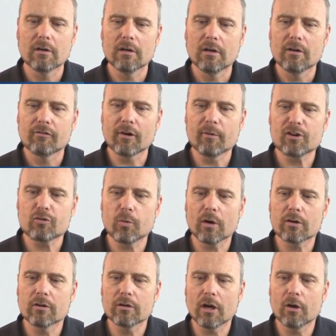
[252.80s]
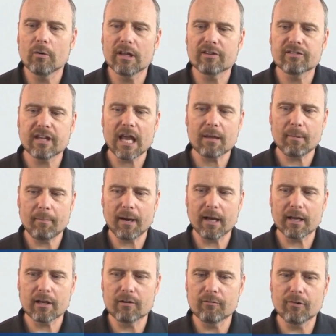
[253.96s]
from which one could only escape by
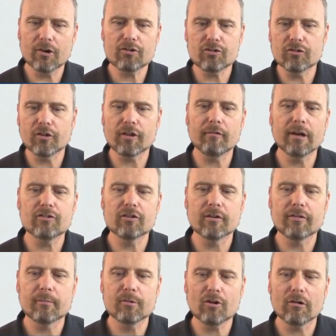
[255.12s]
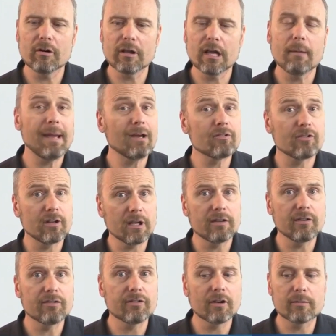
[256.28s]
conversion to the religion of the majority, amounting, in
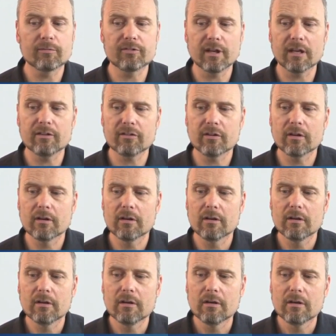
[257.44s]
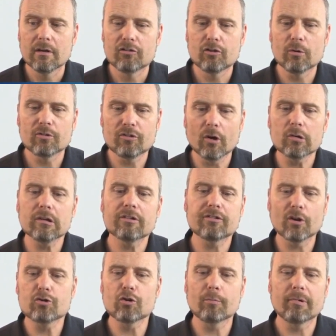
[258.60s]
the circumstance, to a total
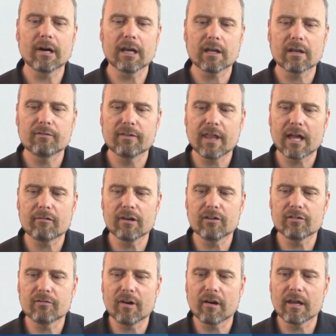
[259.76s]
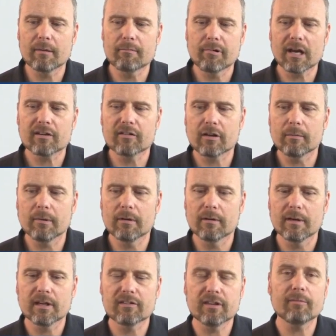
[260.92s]
social break, and for that reason very impracticable,
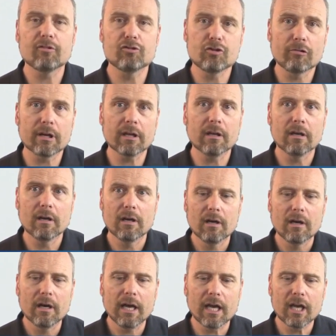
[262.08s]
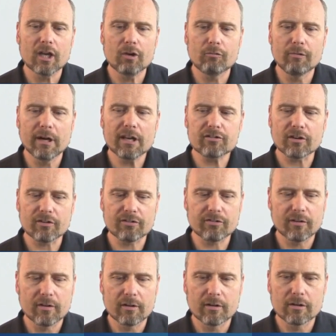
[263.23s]
except during a religious
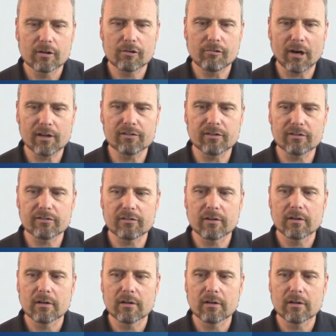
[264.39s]
crisis."